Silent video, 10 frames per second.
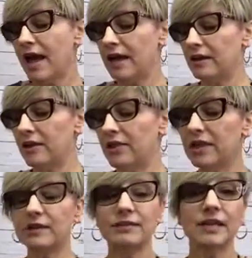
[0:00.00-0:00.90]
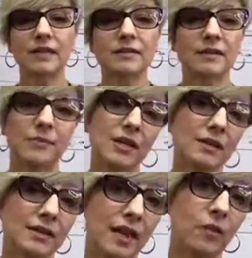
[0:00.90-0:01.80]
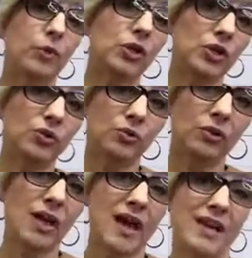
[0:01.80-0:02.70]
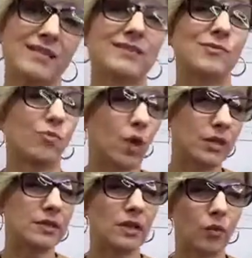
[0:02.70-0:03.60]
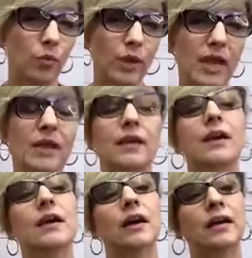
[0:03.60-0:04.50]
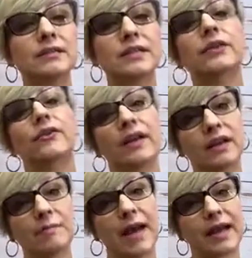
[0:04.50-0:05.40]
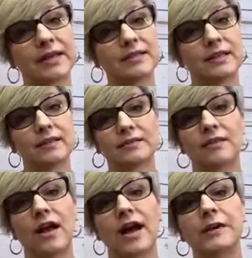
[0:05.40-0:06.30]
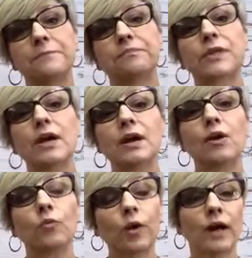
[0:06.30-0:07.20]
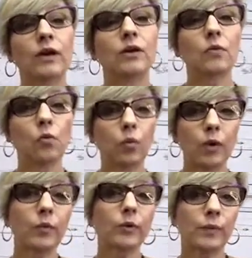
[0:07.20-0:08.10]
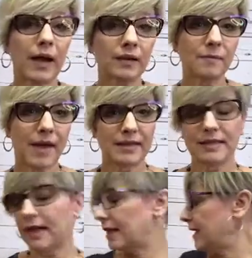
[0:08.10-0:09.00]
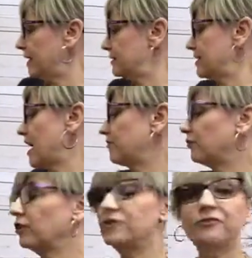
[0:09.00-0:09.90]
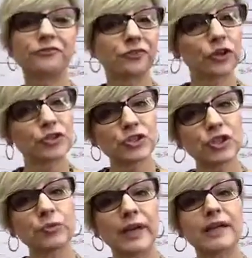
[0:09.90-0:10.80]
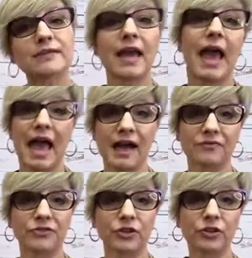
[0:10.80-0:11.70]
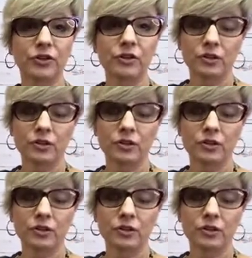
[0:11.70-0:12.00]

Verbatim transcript: And this is something that they would utilize once a week until they come back into the salon. Well, what we're recommending is that for the first two weeks after